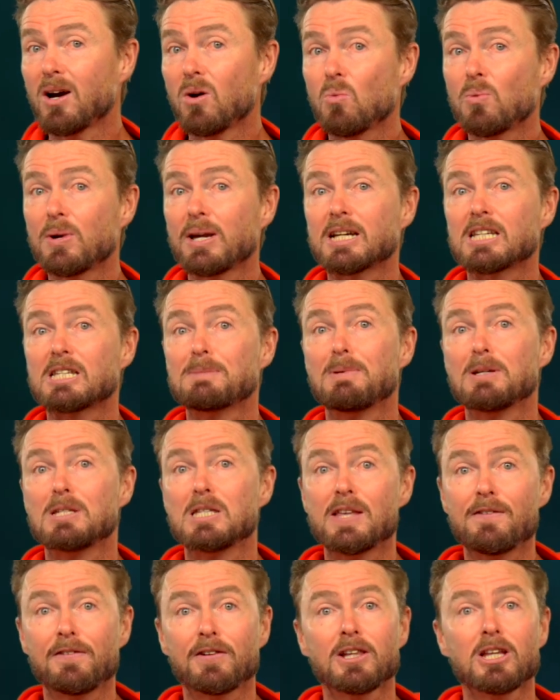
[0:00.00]
we are
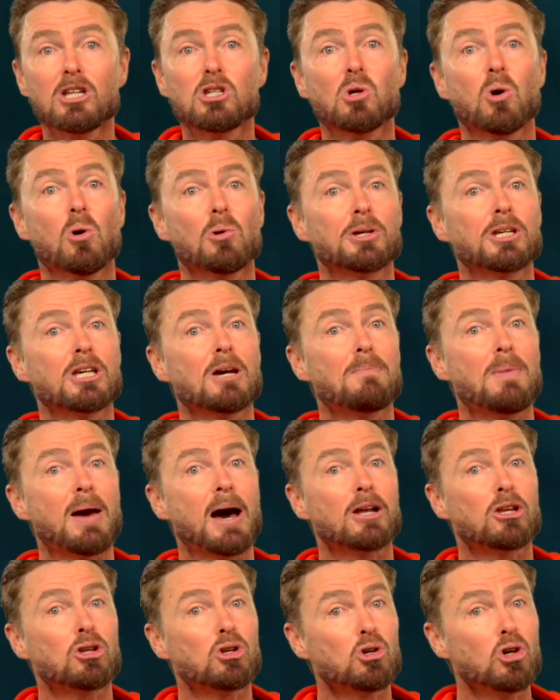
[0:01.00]
specifically talking
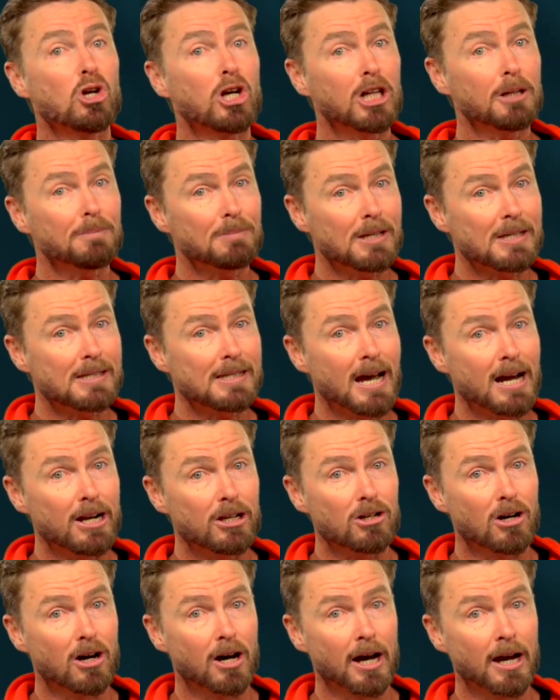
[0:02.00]
about Eucalyptus
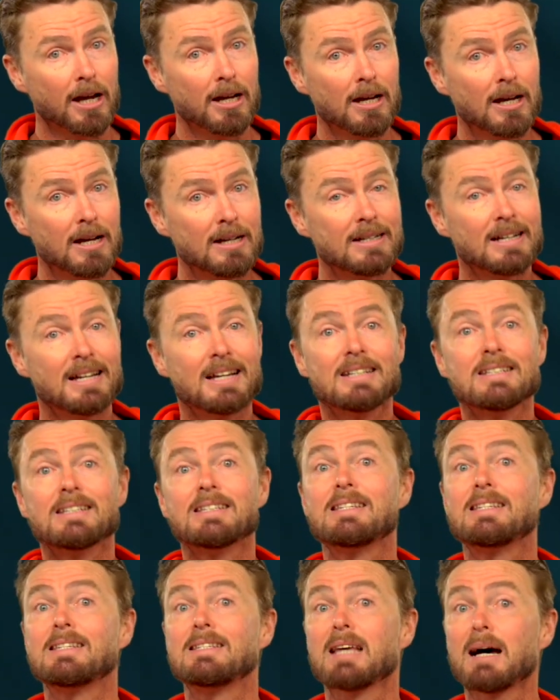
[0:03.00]
gunnii,
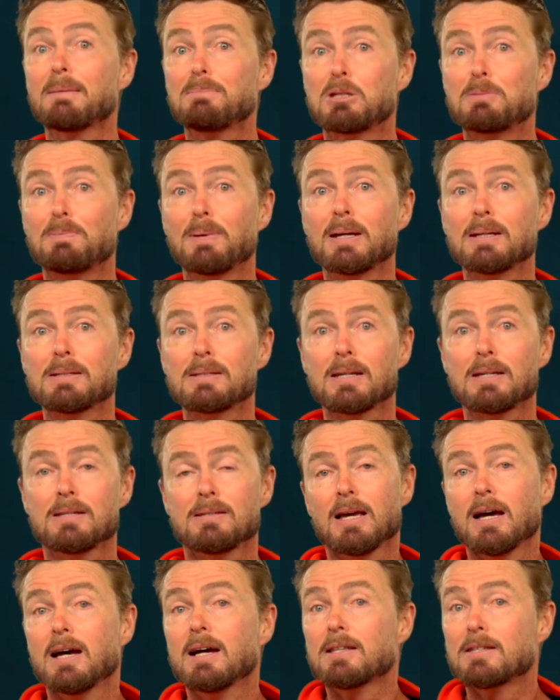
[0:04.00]
subspecies
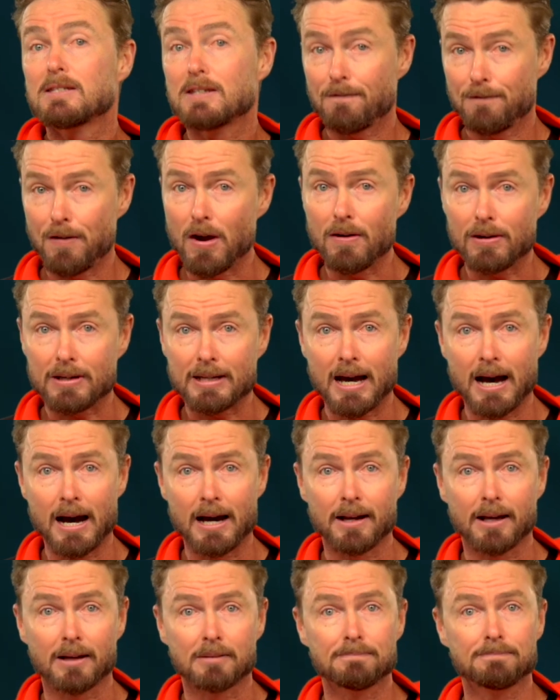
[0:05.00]

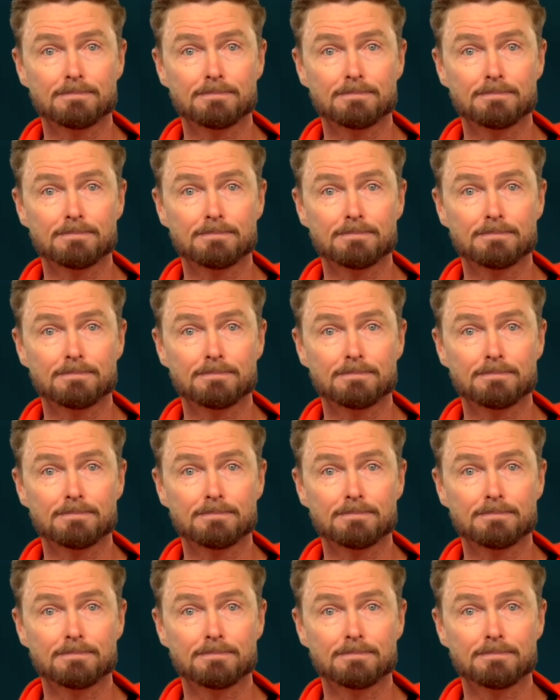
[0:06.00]
divaricata.